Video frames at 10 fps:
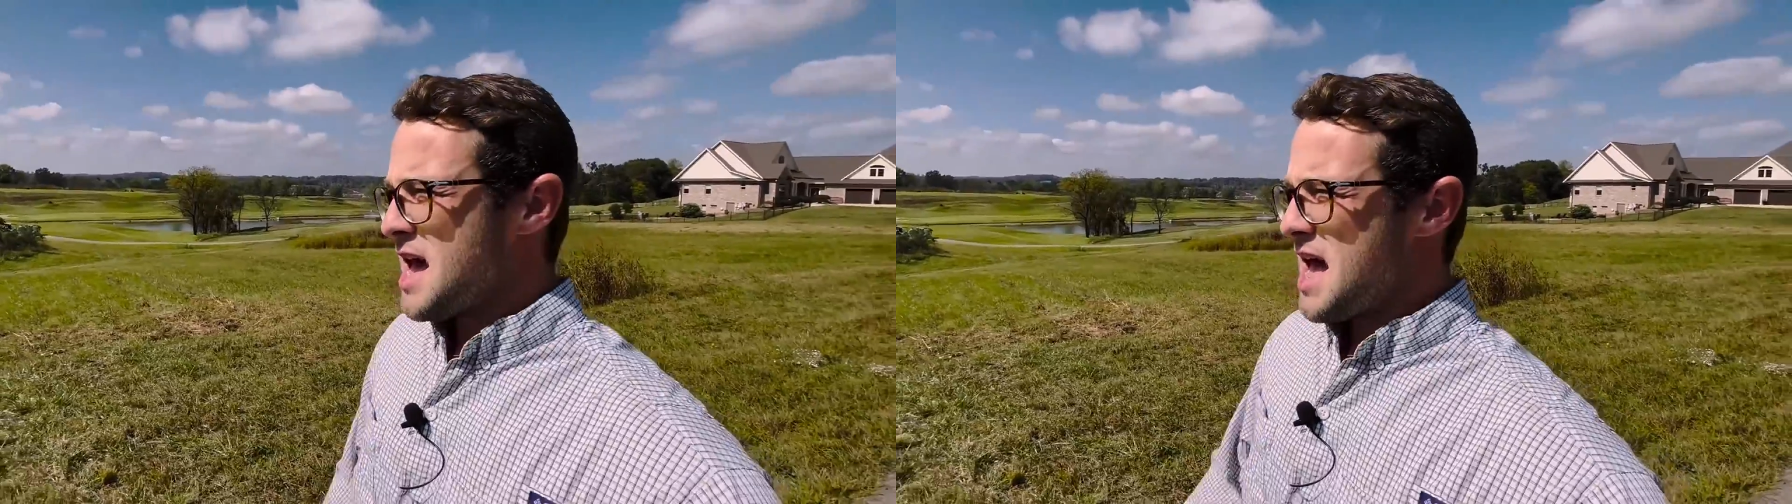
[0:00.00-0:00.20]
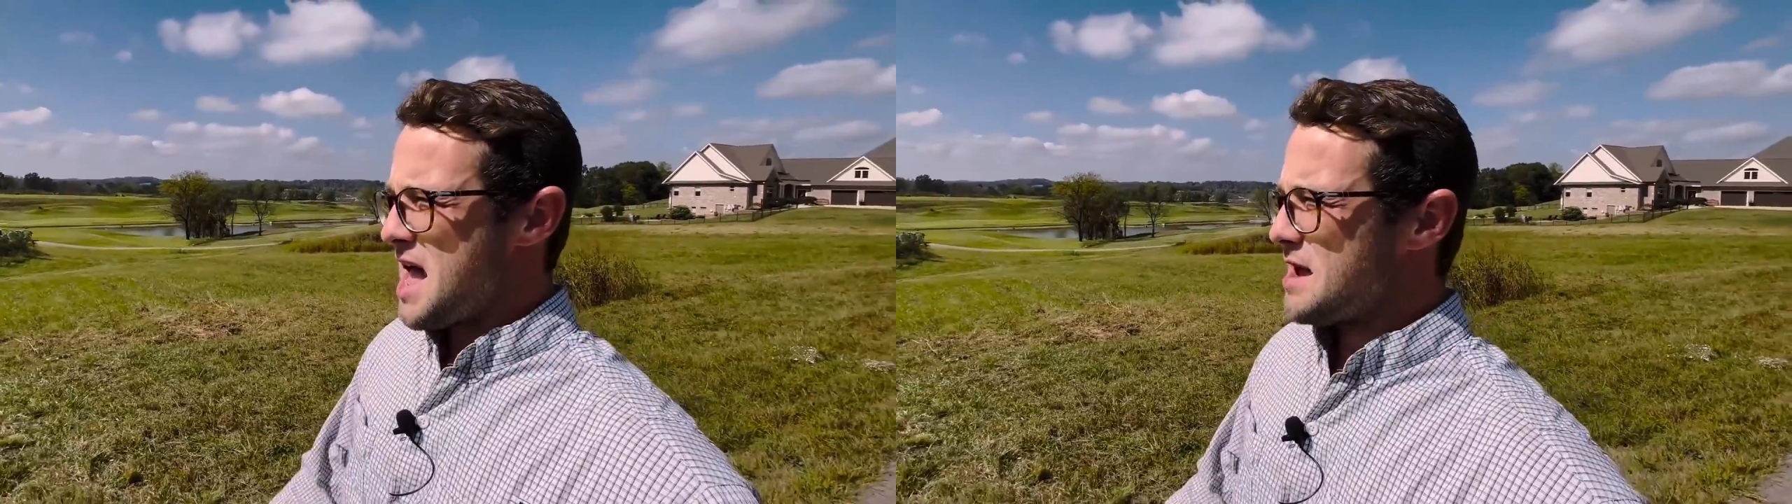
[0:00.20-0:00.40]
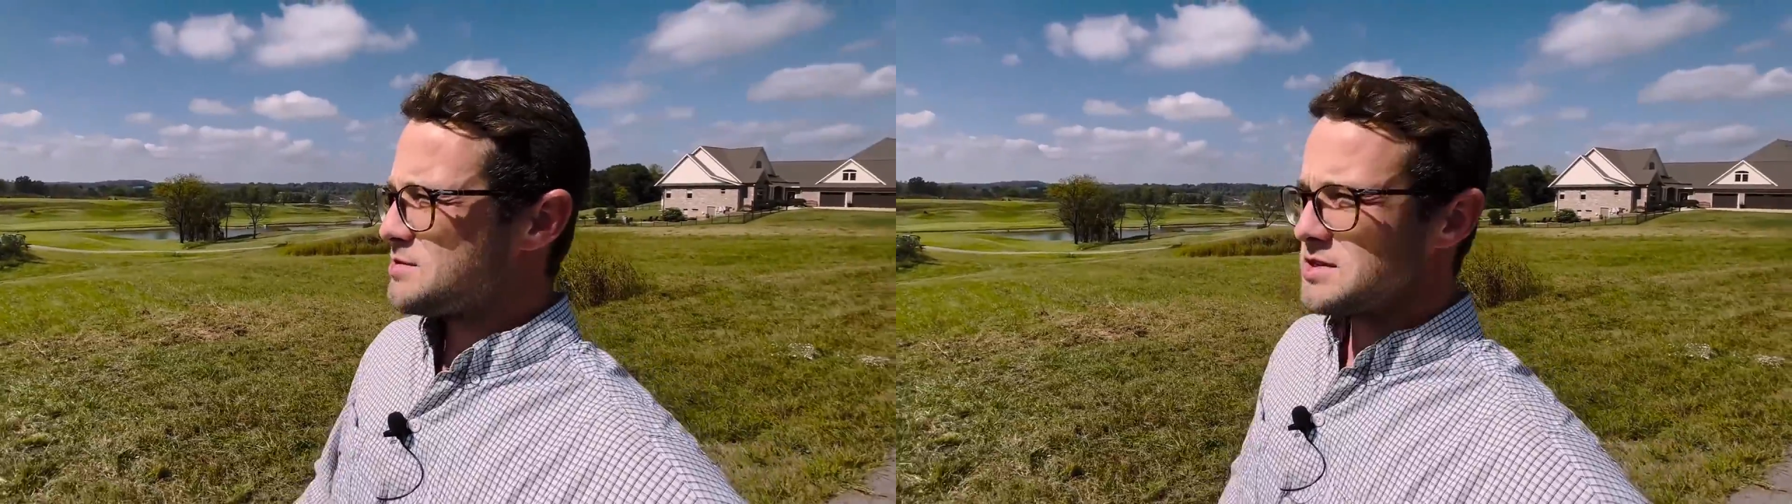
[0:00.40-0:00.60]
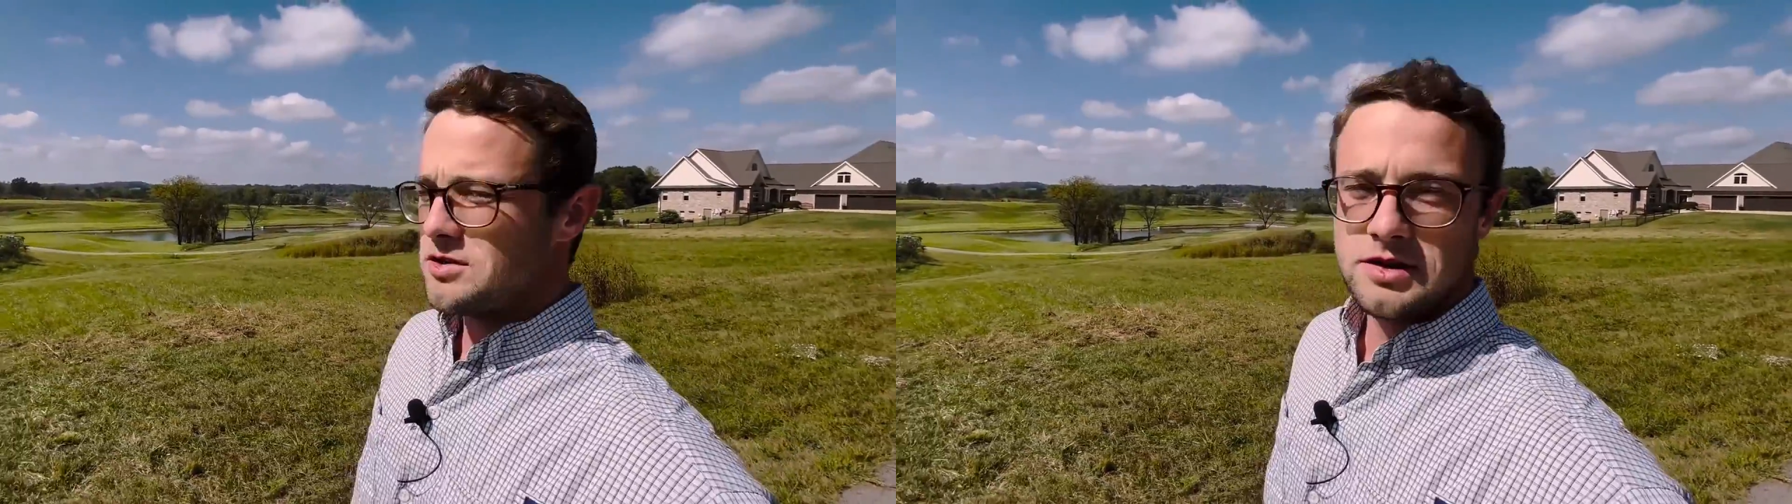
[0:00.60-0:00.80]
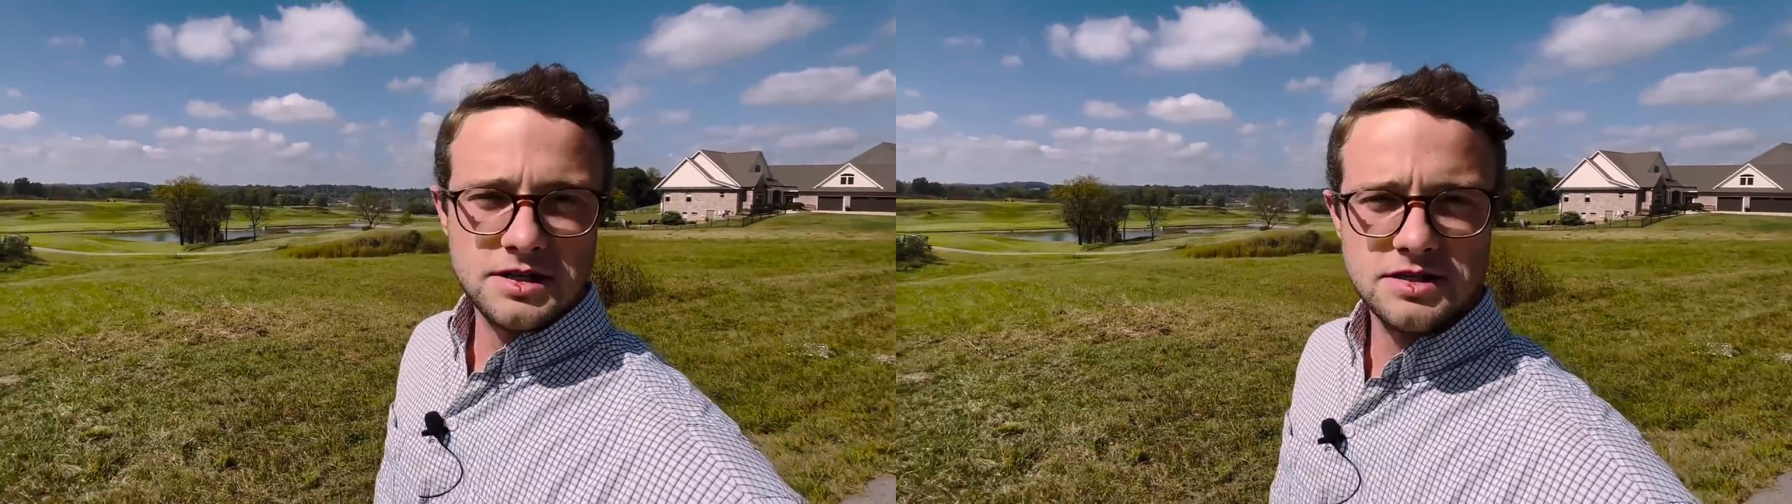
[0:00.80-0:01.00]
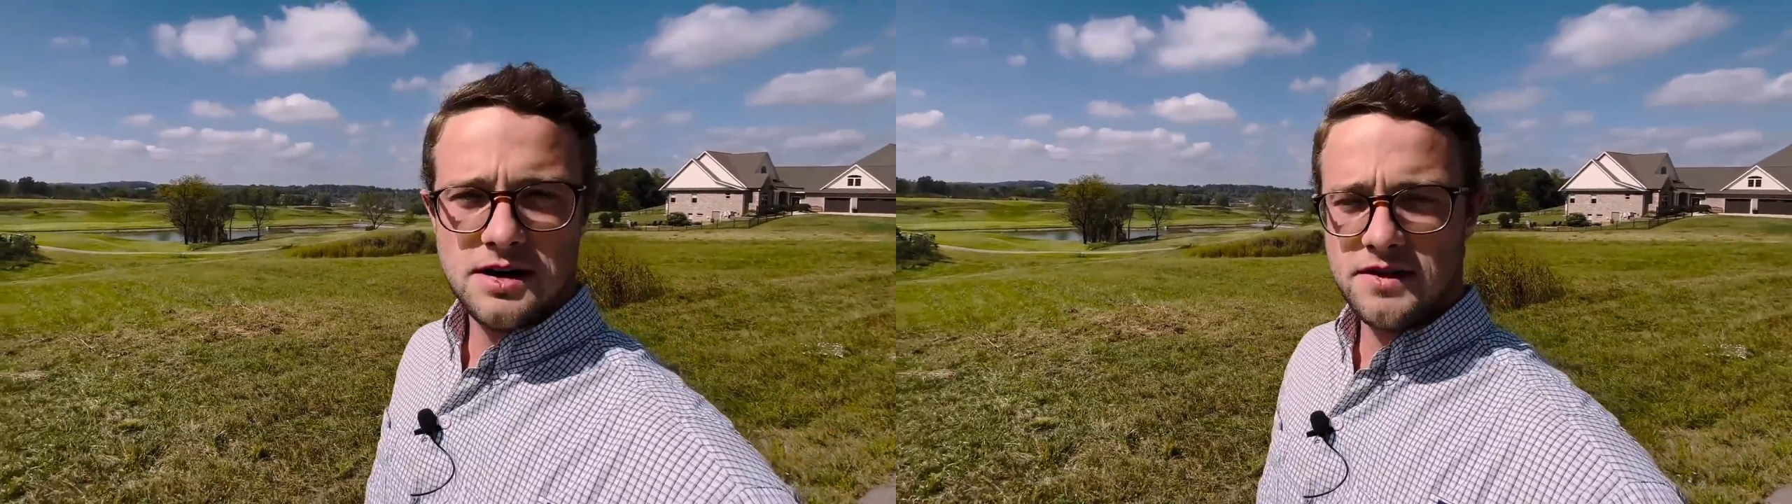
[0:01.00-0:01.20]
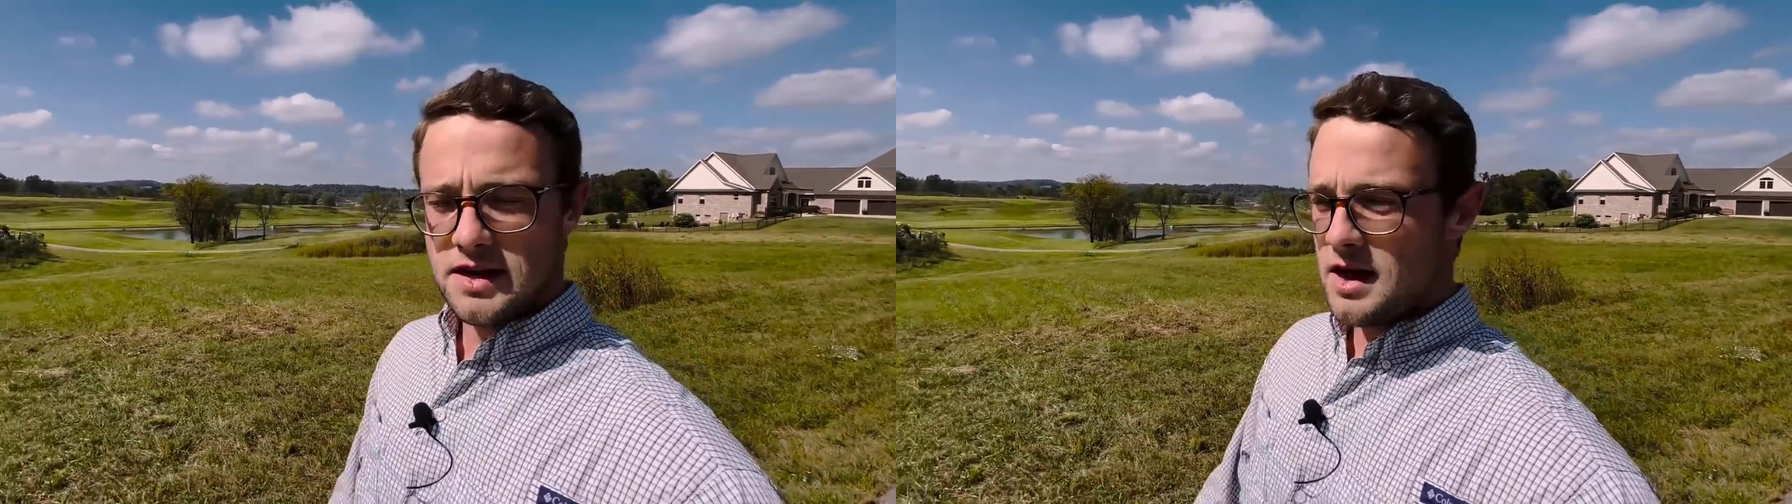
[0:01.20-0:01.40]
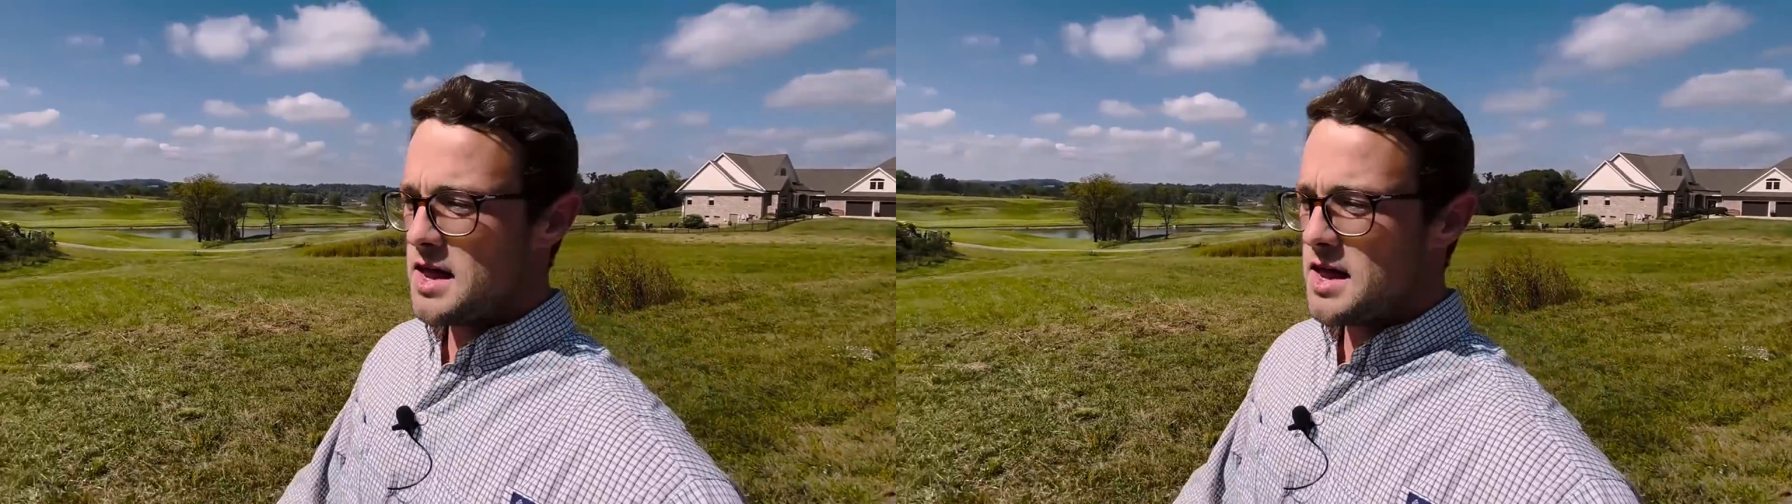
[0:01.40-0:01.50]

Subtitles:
Absolutely love it.